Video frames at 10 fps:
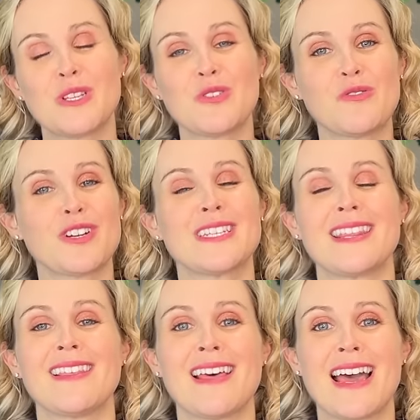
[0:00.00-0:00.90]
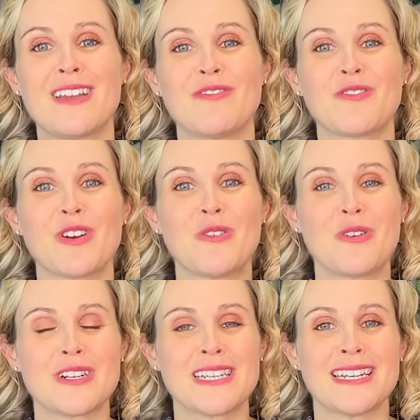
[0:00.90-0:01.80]
over to the live
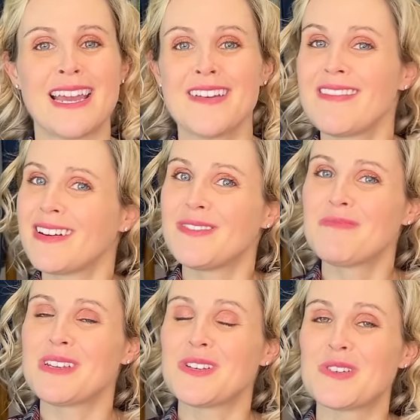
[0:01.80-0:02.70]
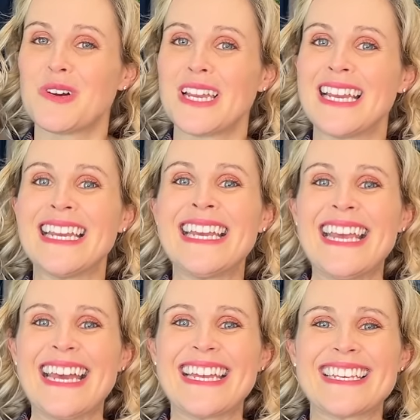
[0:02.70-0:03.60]
recording now. I hope you enjoy it
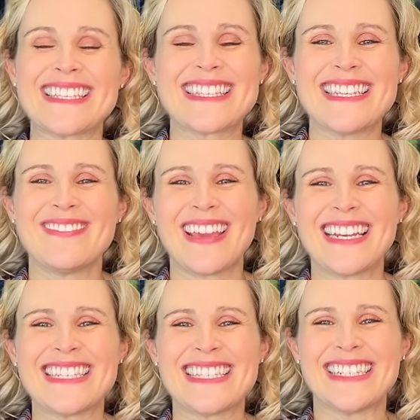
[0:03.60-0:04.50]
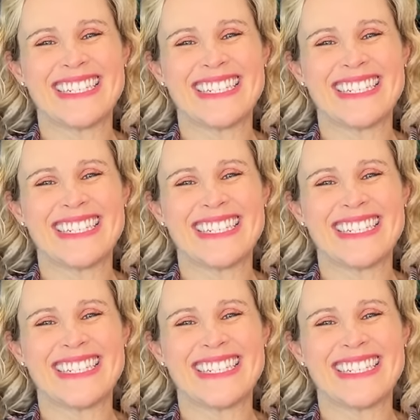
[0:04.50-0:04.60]
and I'll see you very soon.